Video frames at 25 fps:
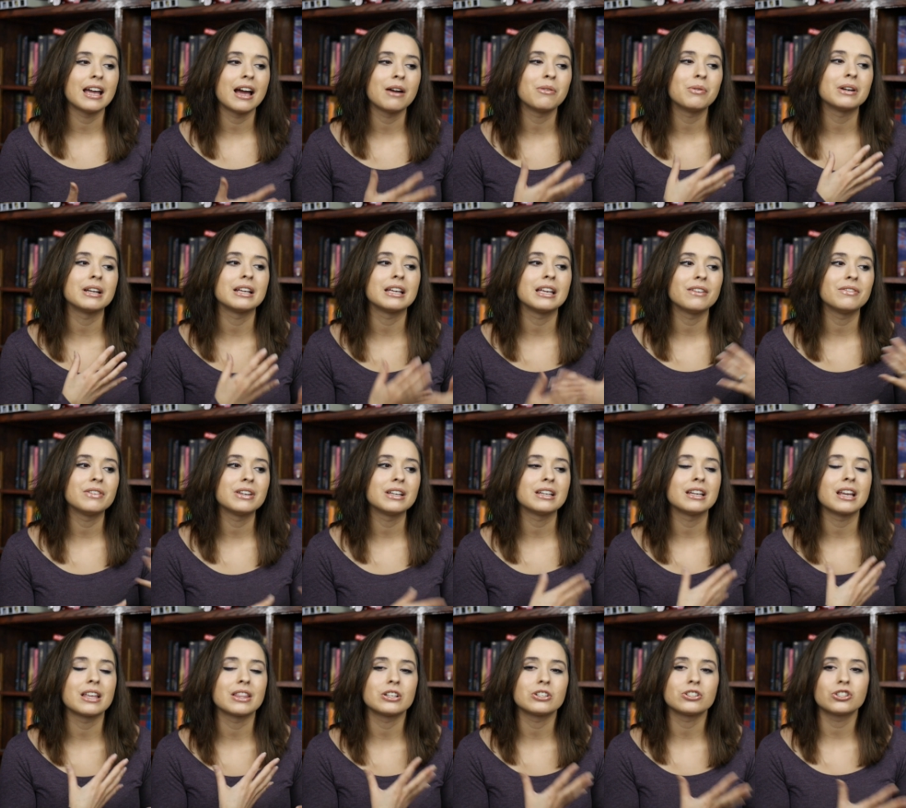I want to give it
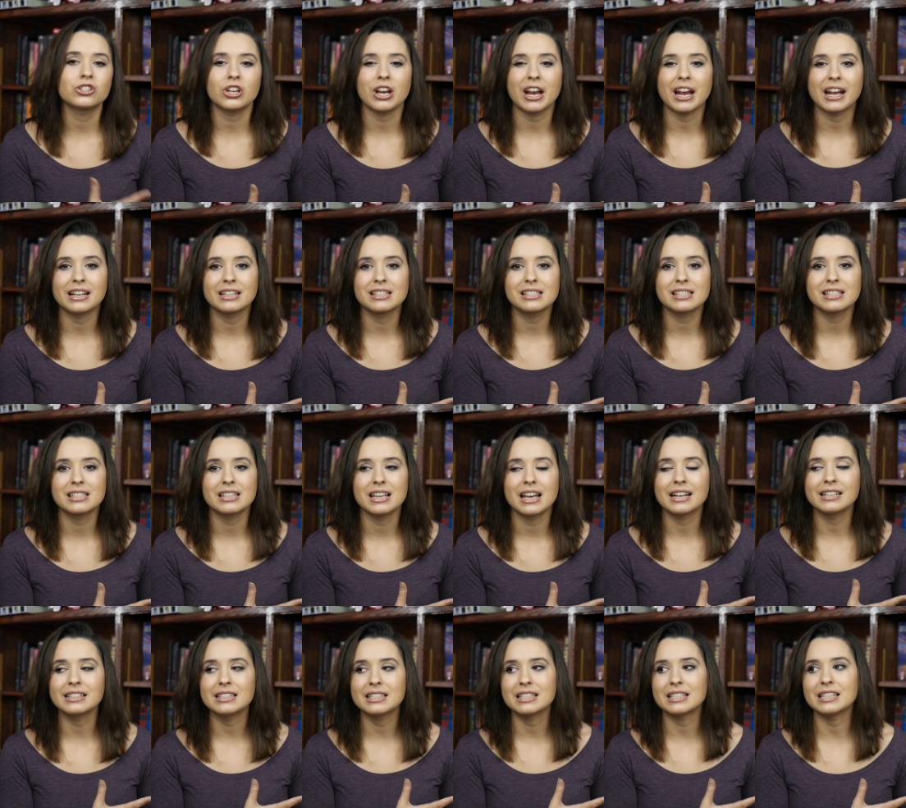another chance
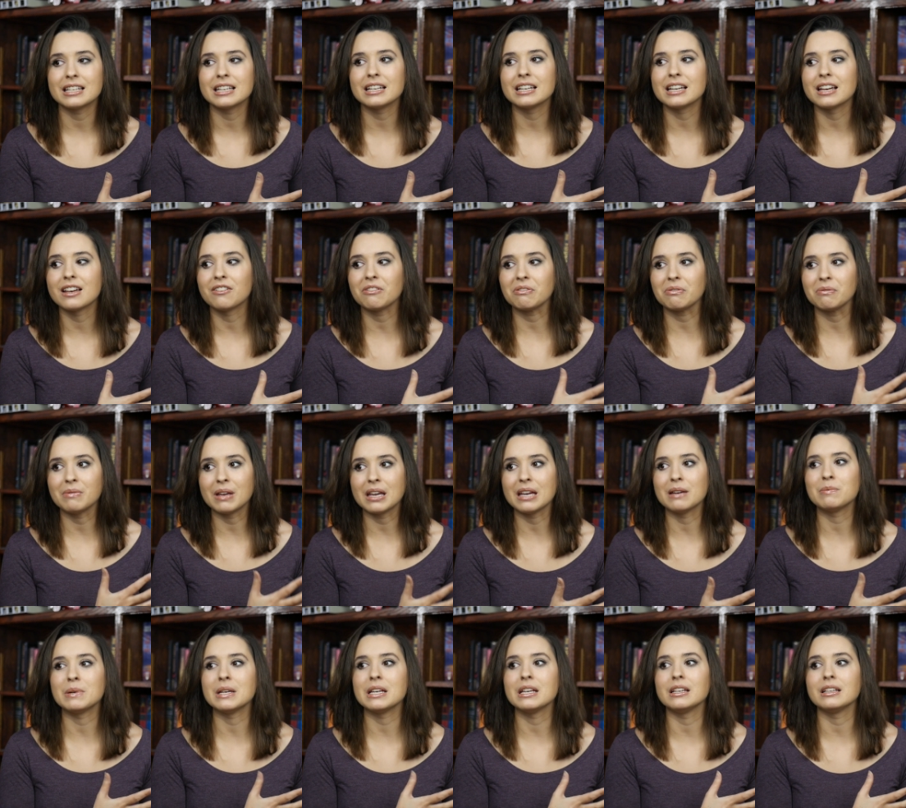and see if
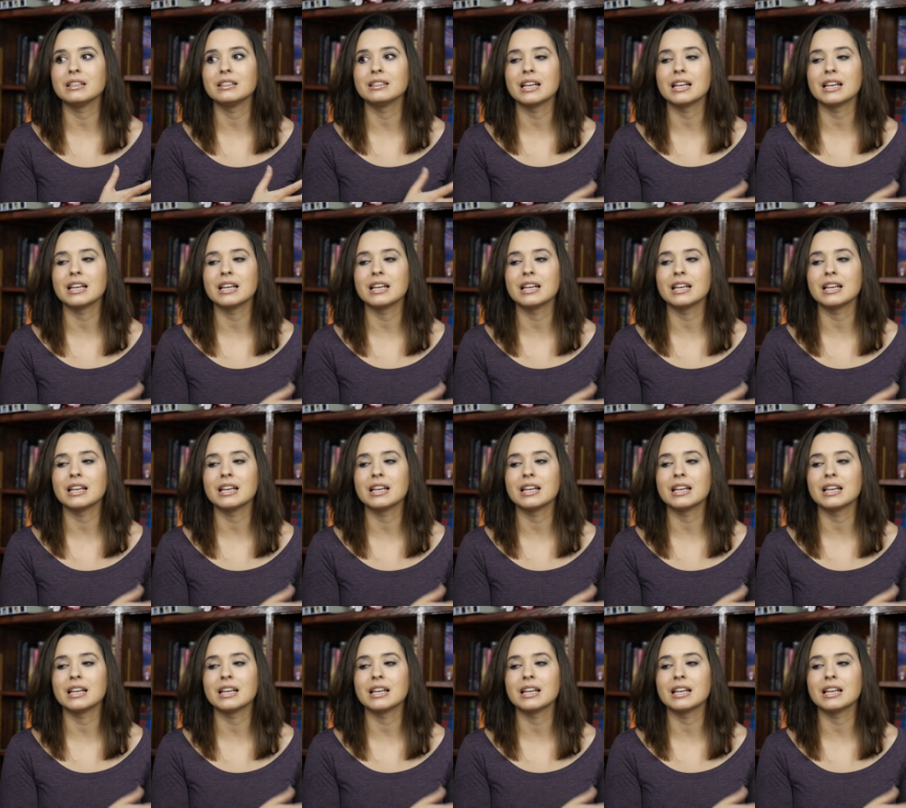maybe